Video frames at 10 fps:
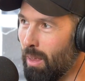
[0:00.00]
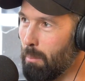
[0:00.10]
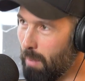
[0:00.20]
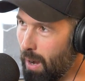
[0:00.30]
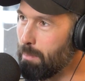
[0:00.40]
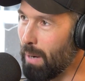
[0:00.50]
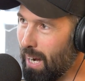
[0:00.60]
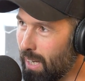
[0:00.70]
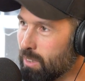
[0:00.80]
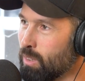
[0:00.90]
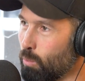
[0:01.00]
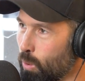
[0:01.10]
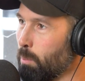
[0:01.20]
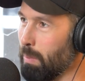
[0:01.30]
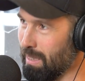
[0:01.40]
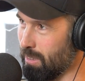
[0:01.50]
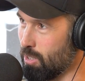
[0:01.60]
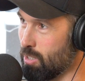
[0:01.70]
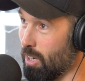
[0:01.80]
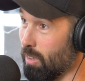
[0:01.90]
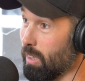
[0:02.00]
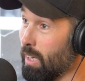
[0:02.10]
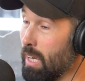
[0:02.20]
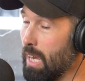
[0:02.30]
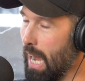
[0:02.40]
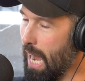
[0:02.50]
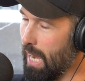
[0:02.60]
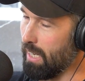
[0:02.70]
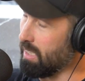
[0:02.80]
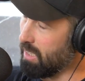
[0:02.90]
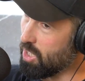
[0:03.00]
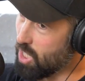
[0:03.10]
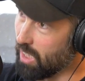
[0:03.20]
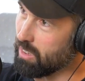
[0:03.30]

My pass will beat this choke and just